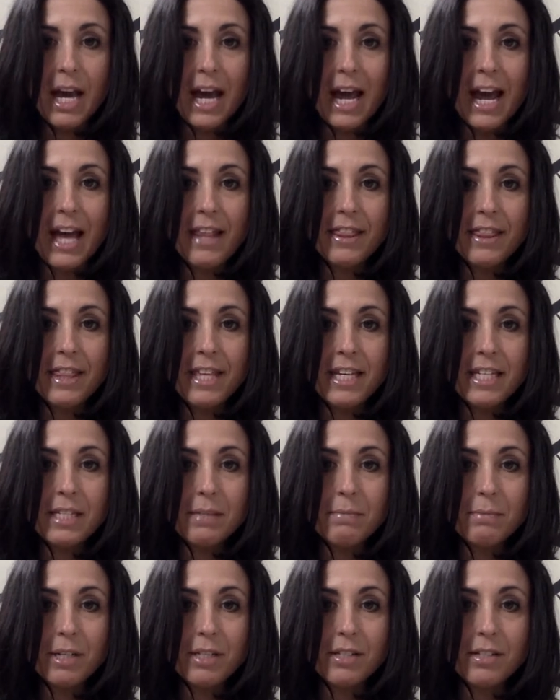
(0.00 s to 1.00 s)
And these
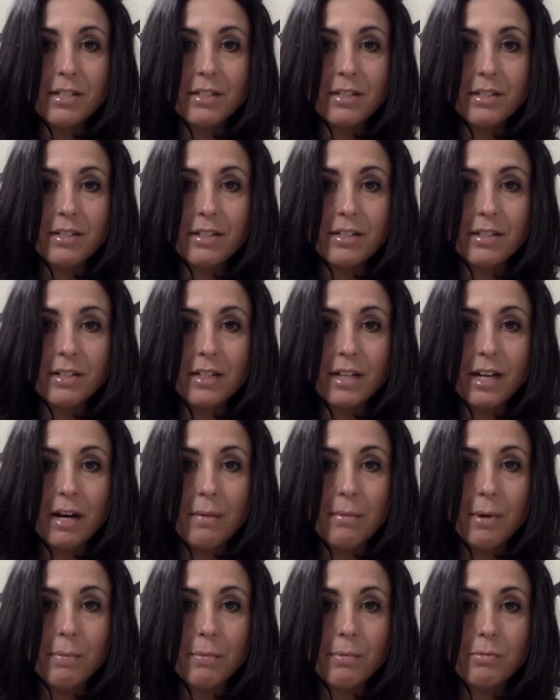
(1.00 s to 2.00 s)
muscles
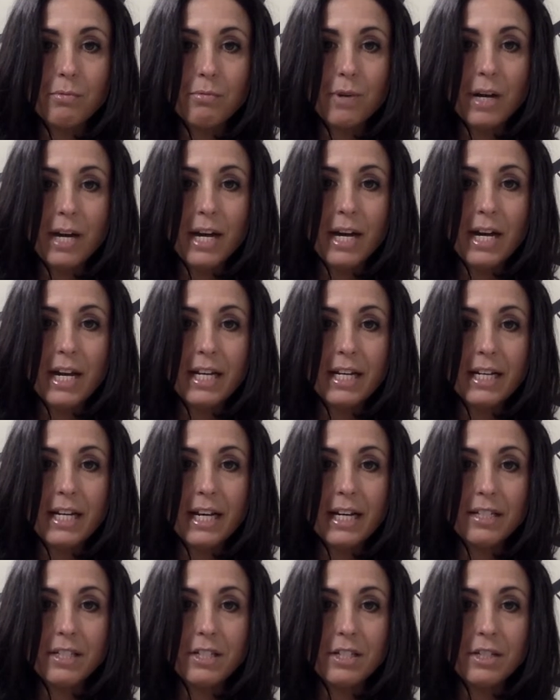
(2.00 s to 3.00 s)
come up right
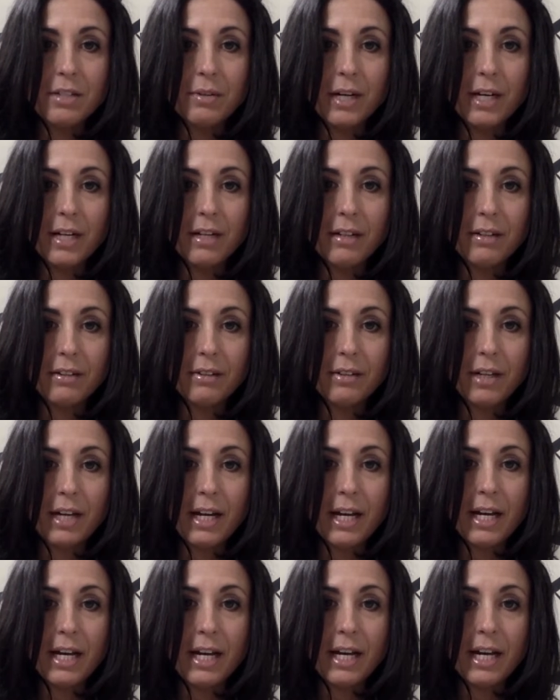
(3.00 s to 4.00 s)
next to it,
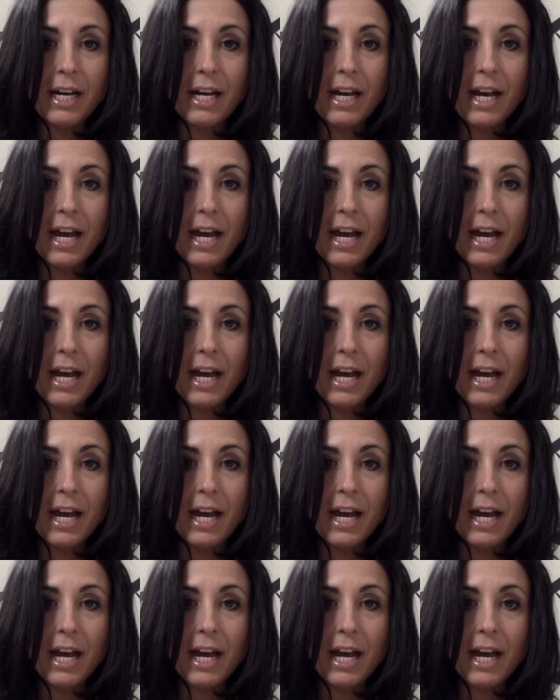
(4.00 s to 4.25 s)
okay?